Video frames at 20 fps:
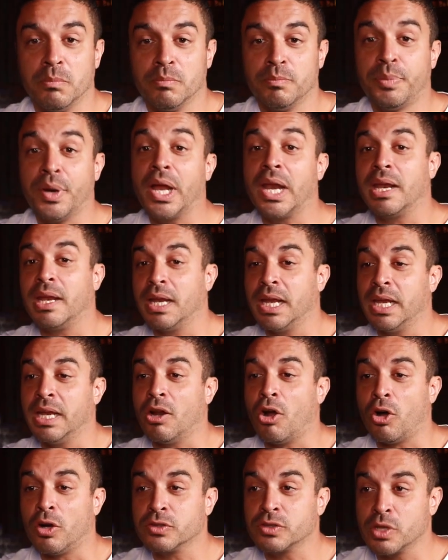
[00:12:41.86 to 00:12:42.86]
but it
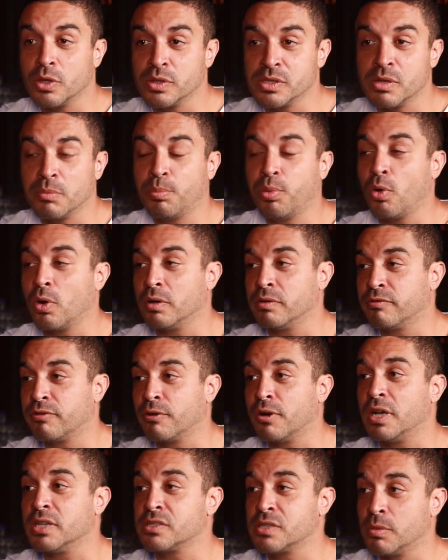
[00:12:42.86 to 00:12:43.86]
also is important
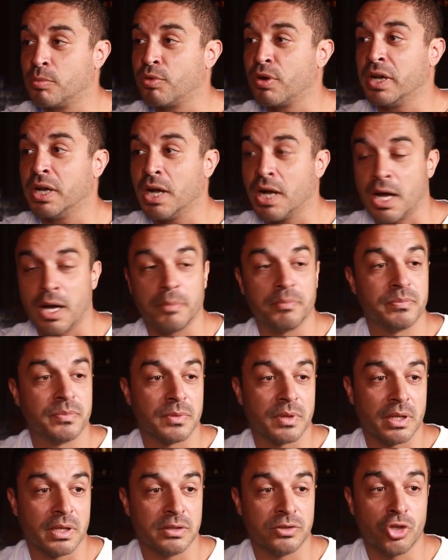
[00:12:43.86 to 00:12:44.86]
for us to bring up,
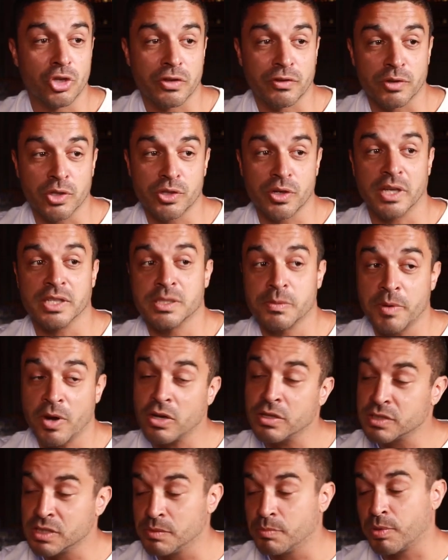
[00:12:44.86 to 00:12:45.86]
just for
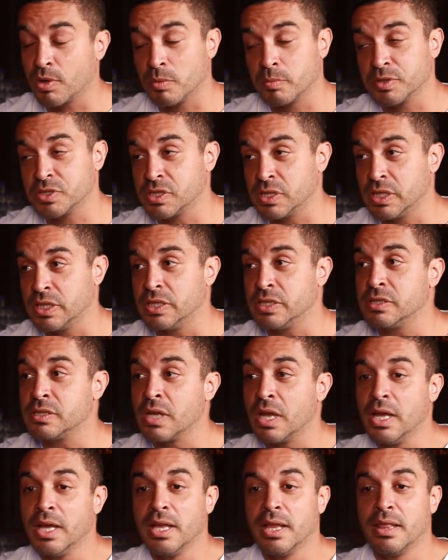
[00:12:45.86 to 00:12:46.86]
transparency purposes,
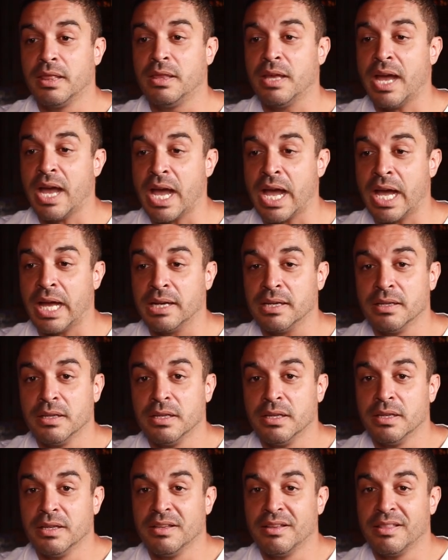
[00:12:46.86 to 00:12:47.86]
that
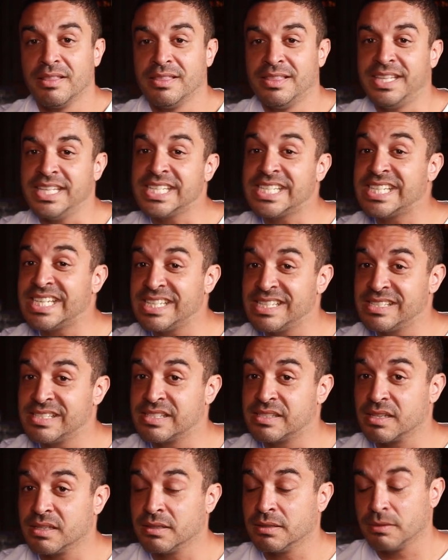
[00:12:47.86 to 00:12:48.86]
this
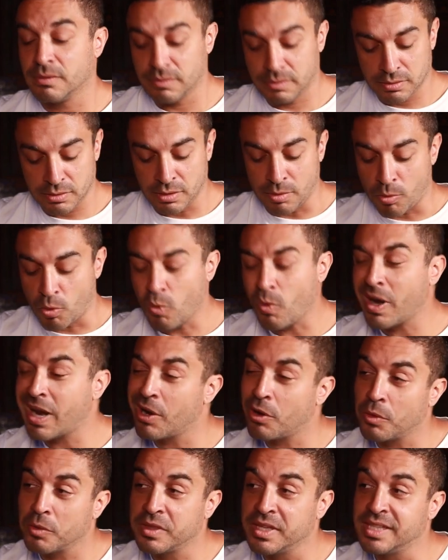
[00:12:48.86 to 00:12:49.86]
is, number one,
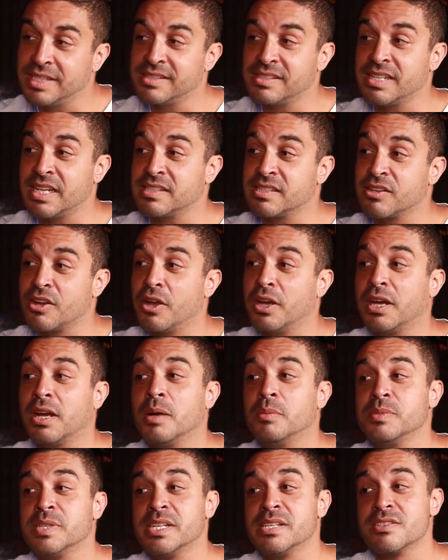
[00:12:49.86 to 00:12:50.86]
I don't think this necessarily
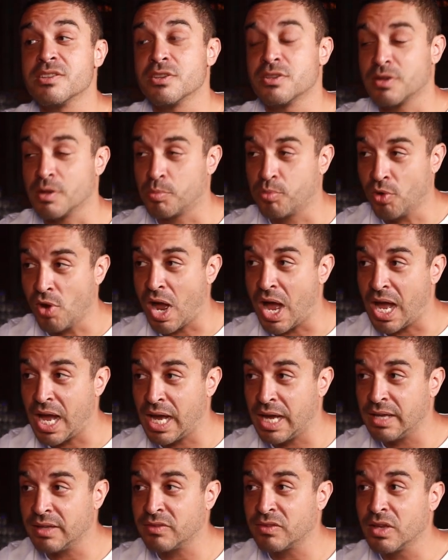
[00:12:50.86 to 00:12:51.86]
comes as a
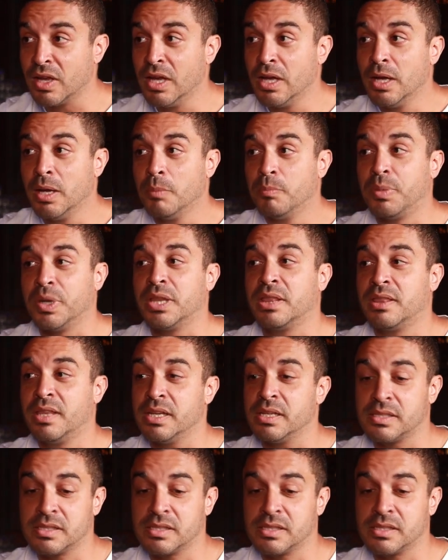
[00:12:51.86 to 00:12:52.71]
surprise, but